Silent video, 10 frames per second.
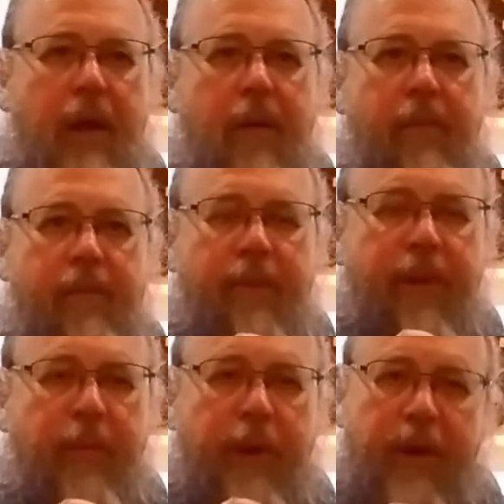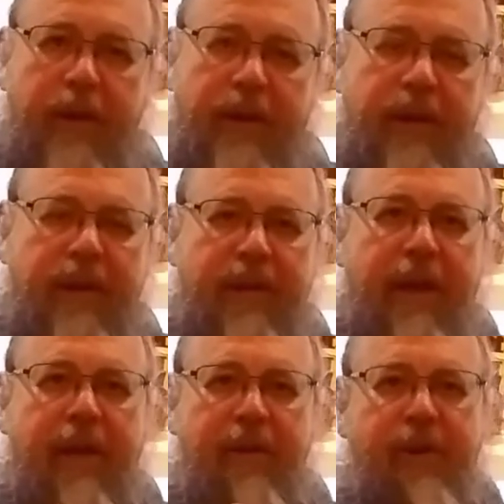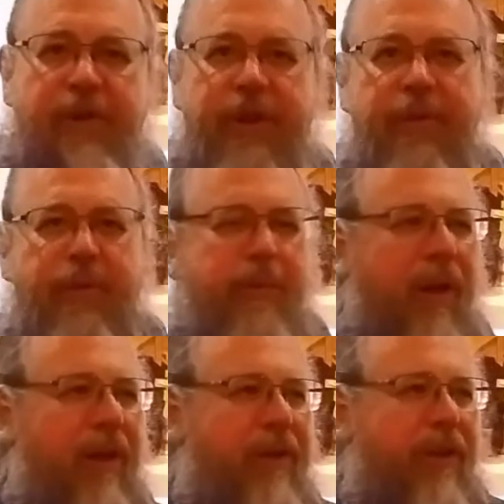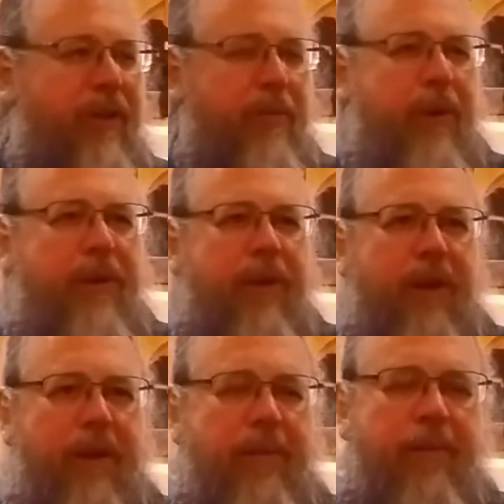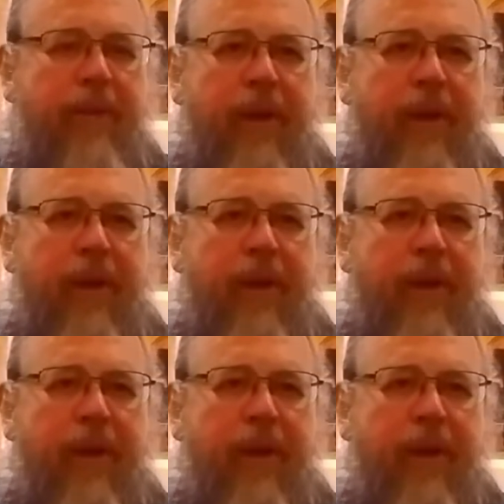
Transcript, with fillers: Um, well, yeah, you could say it was politics, but um,